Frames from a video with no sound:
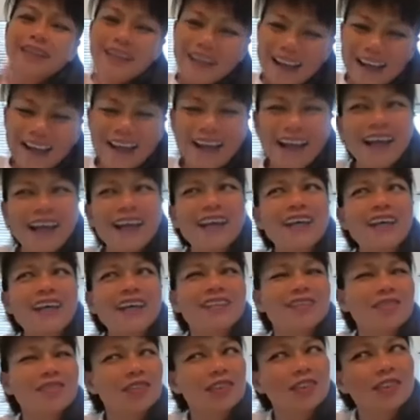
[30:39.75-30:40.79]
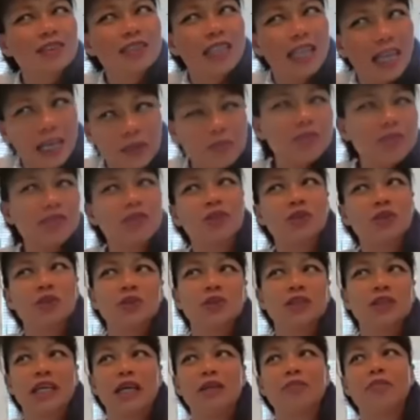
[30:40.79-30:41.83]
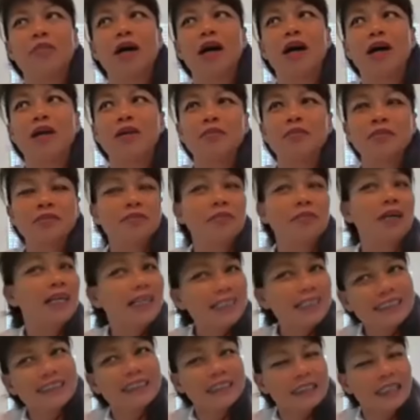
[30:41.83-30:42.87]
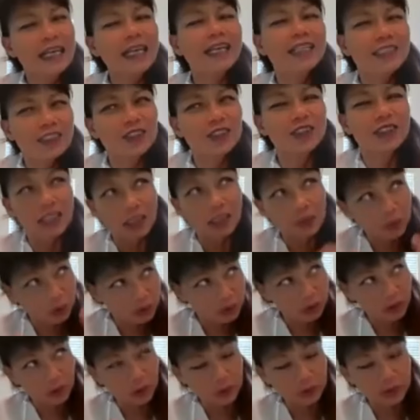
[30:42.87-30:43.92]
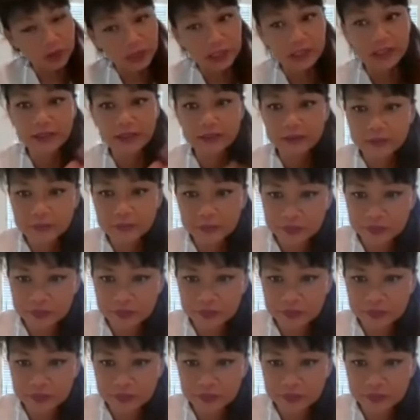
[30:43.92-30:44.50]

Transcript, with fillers: "Yeah, you tell me to do that, mom, but actually, I want to go there."